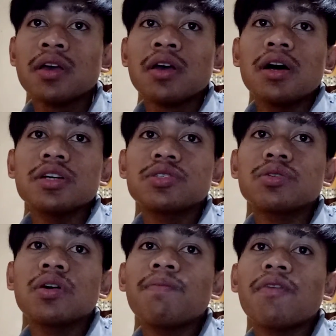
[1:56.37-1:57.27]
A
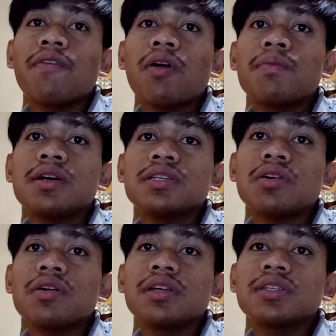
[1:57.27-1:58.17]
student performance
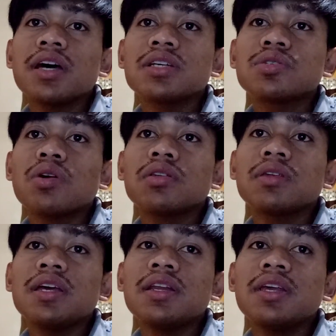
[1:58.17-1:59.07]
on the test should
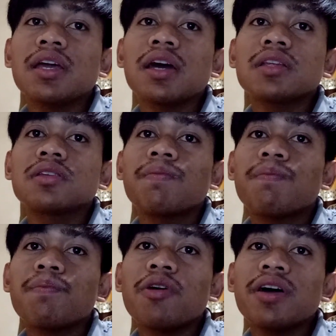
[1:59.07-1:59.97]
indicate the
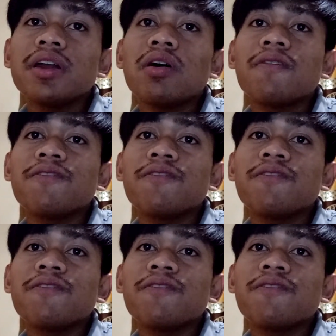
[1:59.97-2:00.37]
point of